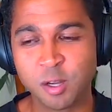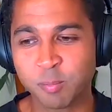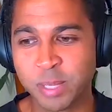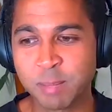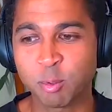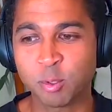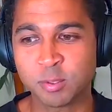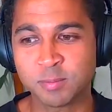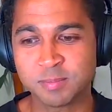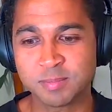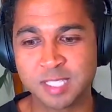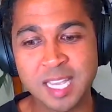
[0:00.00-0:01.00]

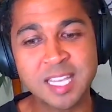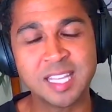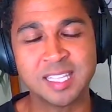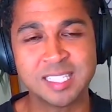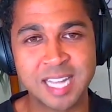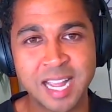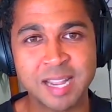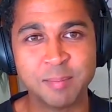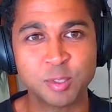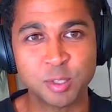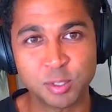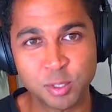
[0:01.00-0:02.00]
people taking the time
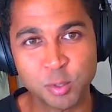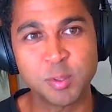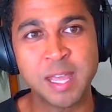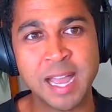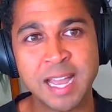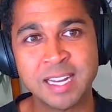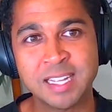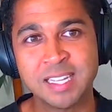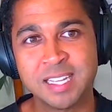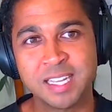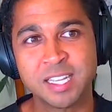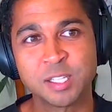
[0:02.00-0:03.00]
to do that
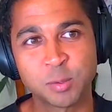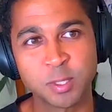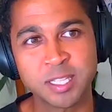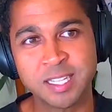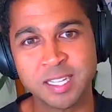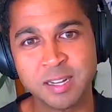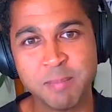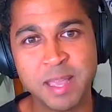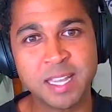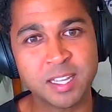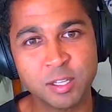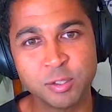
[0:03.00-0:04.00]
is really going to
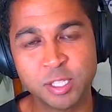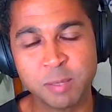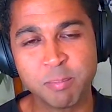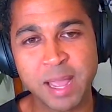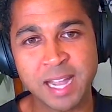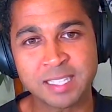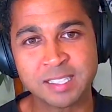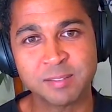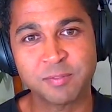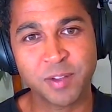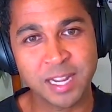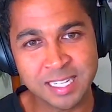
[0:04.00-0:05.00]
make a huge impact in
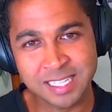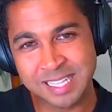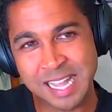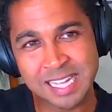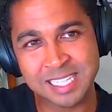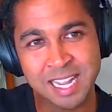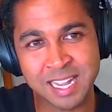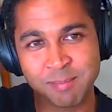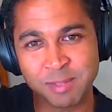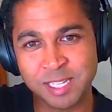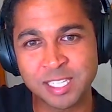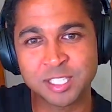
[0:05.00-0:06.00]
finding that time
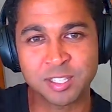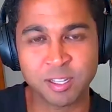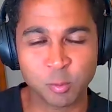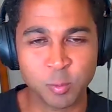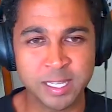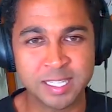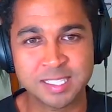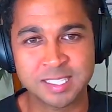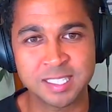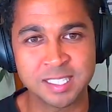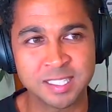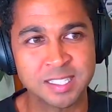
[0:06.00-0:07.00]
in each of their weeks
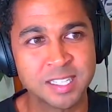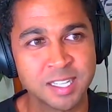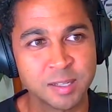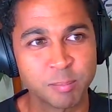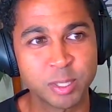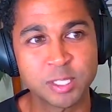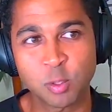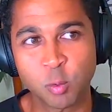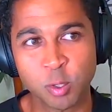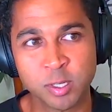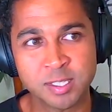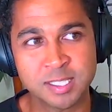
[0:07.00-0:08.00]
to put
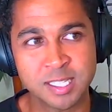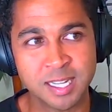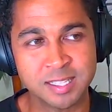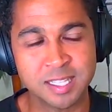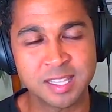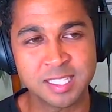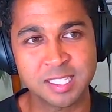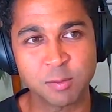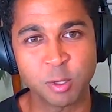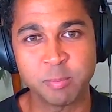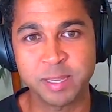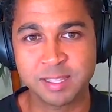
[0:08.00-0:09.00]
towards the things that
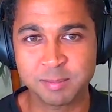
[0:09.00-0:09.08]
will make